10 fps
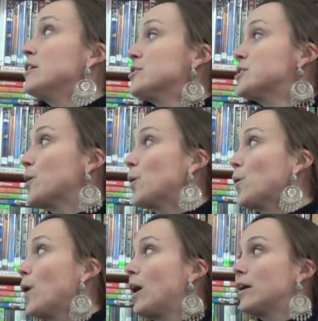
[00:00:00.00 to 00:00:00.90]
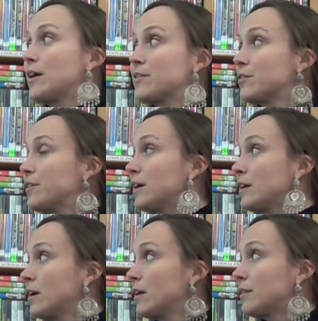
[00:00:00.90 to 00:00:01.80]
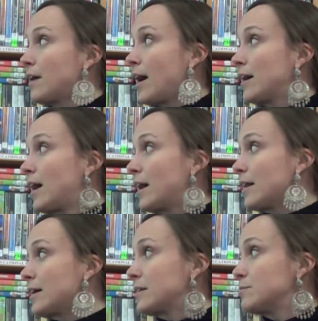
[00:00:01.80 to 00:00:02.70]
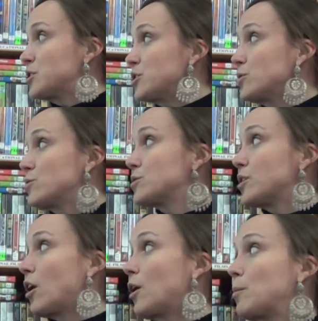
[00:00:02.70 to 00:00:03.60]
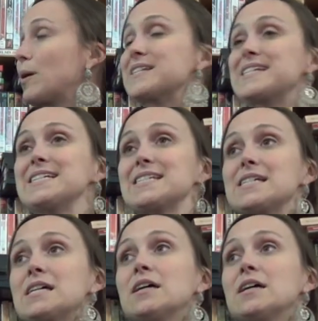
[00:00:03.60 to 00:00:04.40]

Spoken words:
So another thing that I like them to use are Prezis,